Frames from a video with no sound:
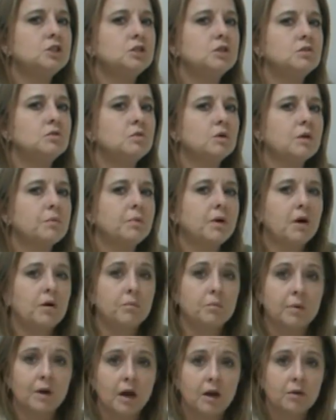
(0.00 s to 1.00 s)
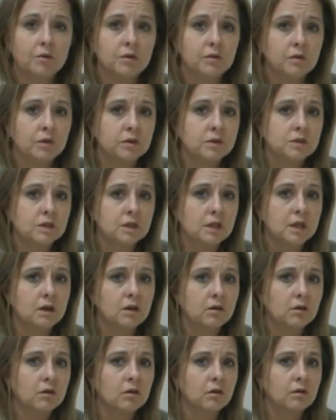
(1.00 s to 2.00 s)
you about biodiversity
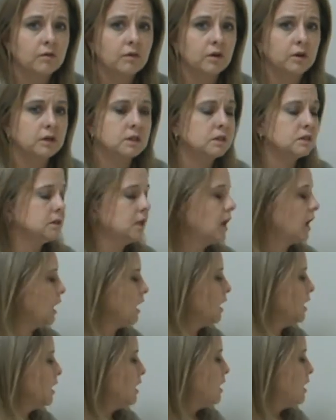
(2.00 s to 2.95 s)
here in our very state?